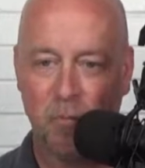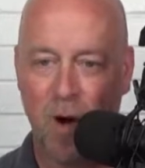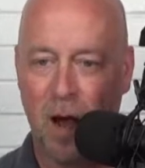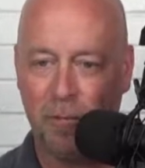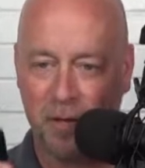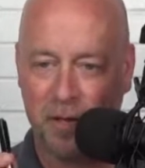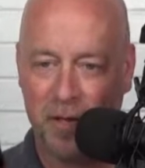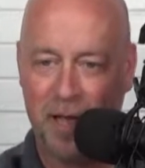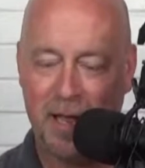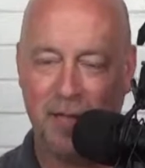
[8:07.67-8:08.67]
Robert,
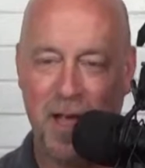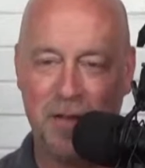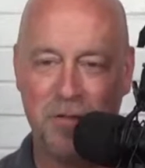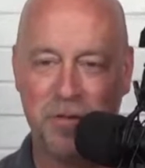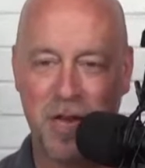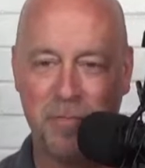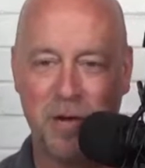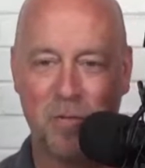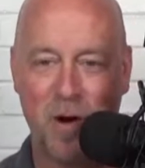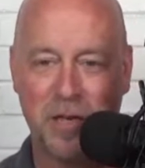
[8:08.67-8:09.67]
hey, glad you and
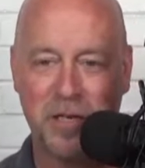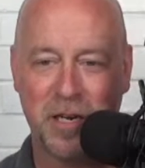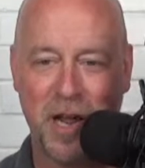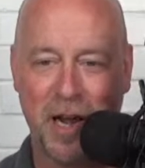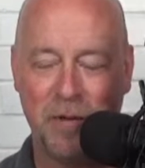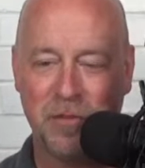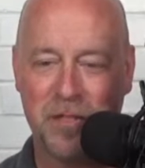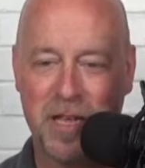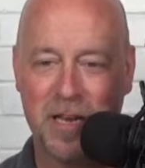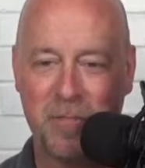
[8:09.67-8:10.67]
Jamie are watching tonight. I was
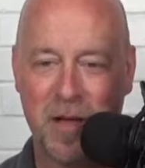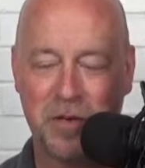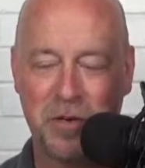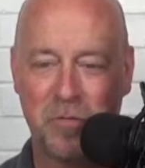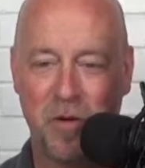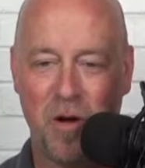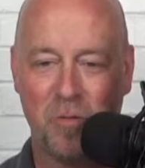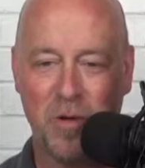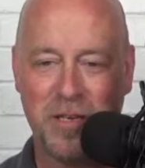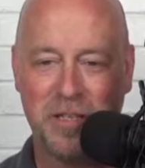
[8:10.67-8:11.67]
thinking about you
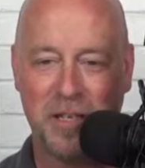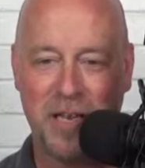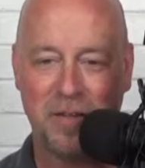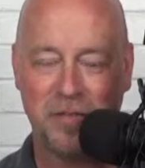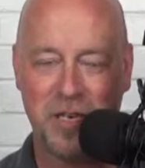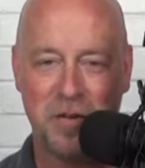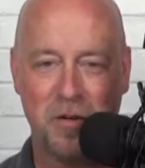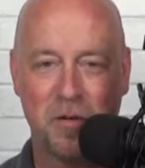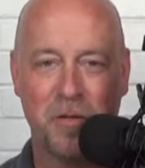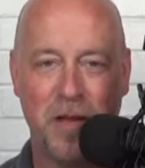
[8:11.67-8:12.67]
all recently. I've seen
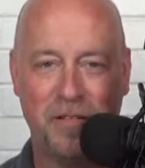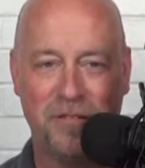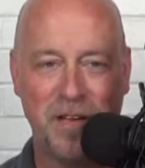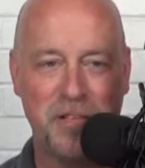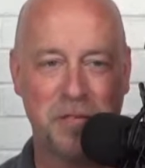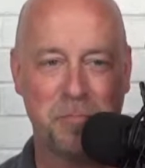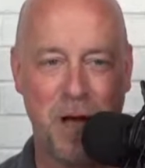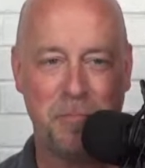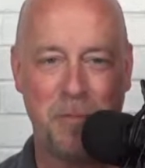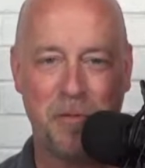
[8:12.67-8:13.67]
your faces
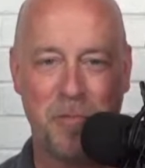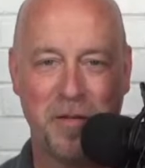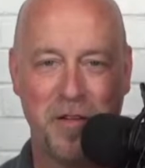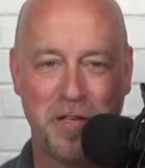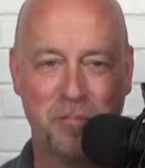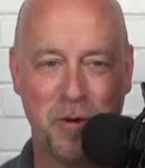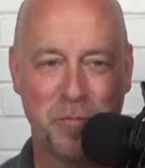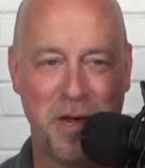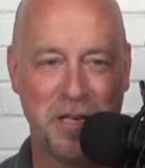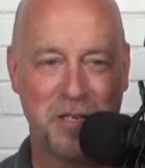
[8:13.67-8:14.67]
pop up on my
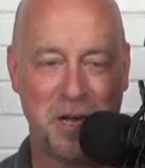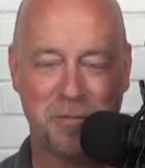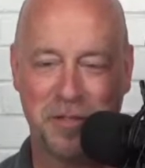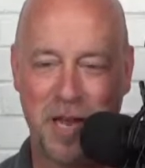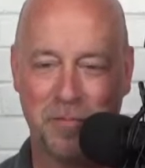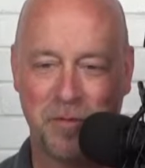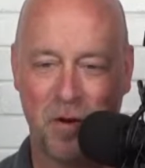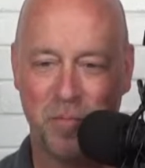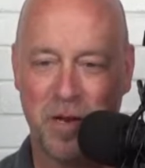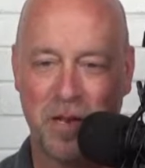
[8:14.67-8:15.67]
Facebook page a couple times, so
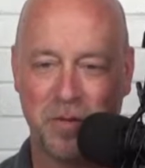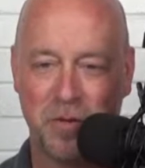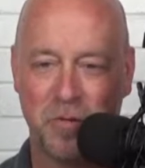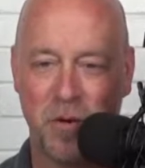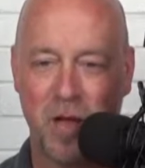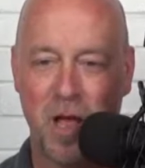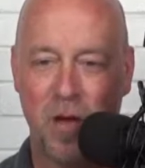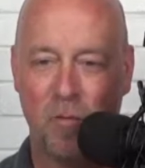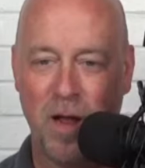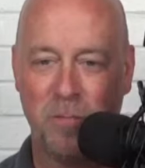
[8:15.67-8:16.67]
I hope you guys are doing well.
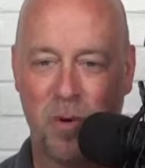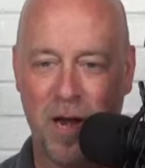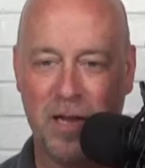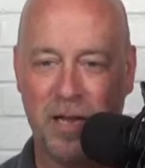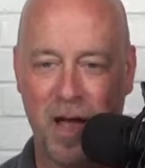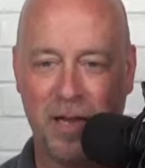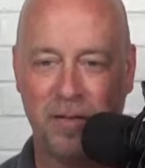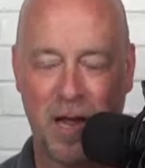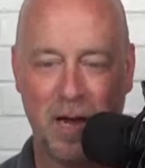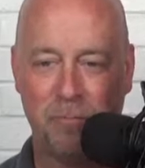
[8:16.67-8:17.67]
Wait, Brandy,
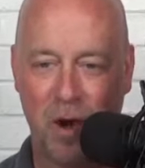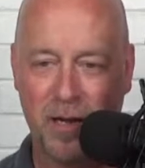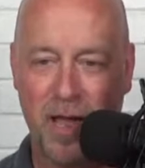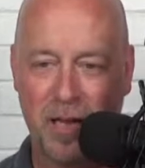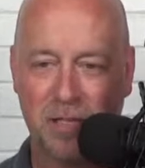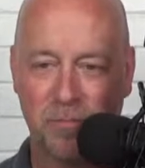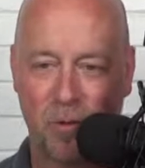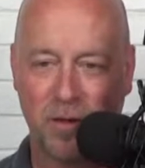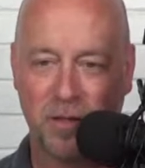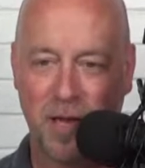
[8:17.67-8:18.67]
I broadcast
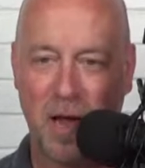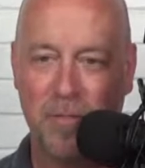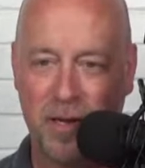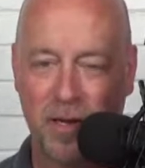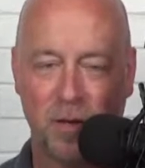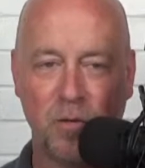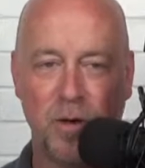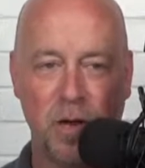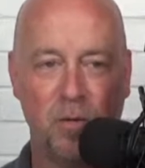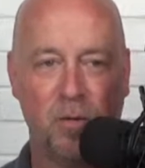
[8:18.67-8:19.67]
sports? I mean, who
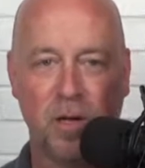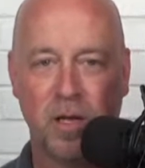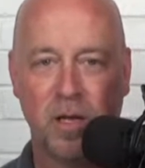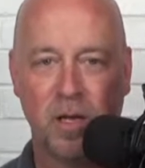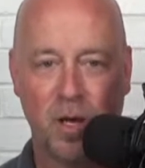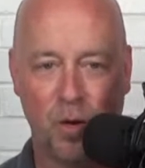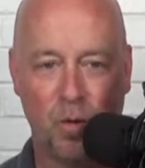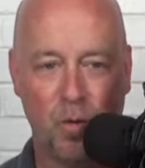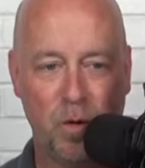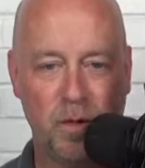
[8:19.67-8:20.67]
knew?
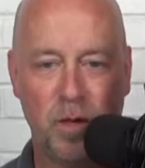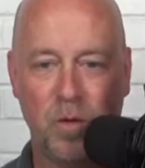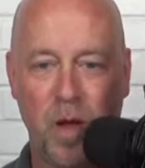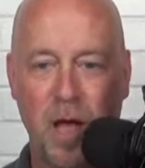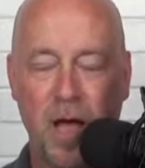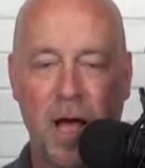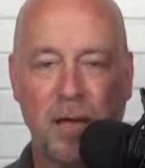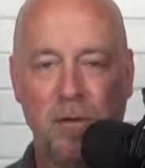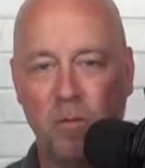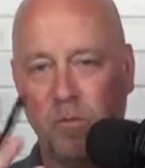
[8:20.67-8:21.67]
Who knew?
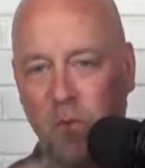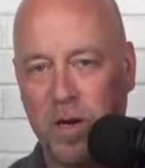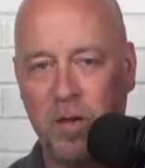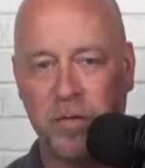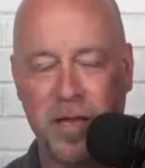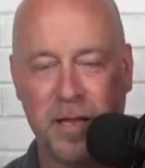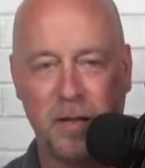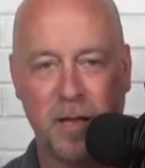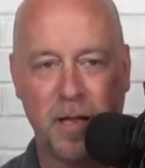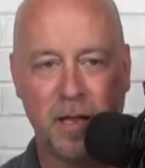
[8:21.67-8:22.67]
What do you think?
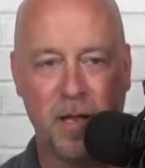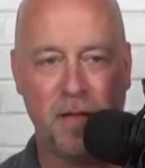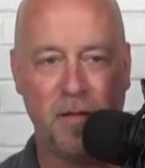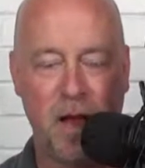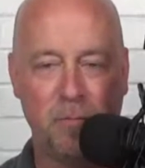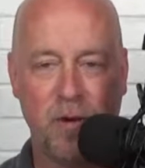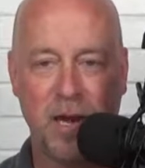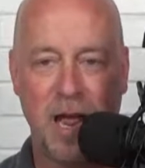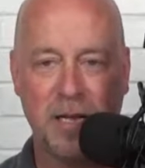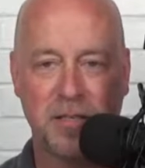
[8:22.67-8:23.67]
I
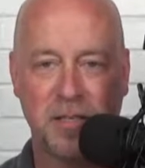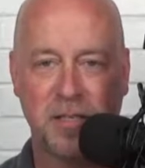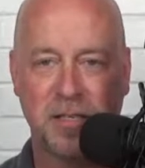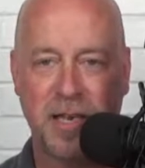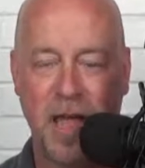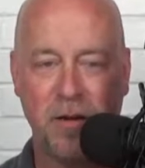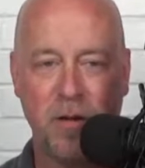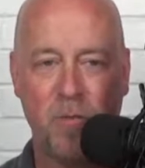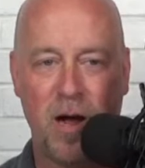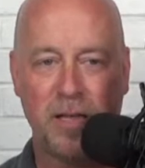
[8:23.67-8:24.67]
realize this is a
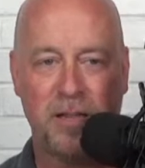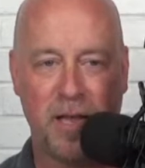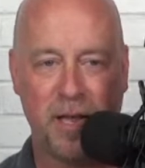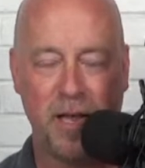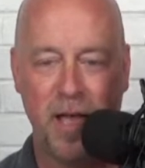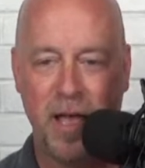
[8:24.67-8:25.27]
county-wide thing,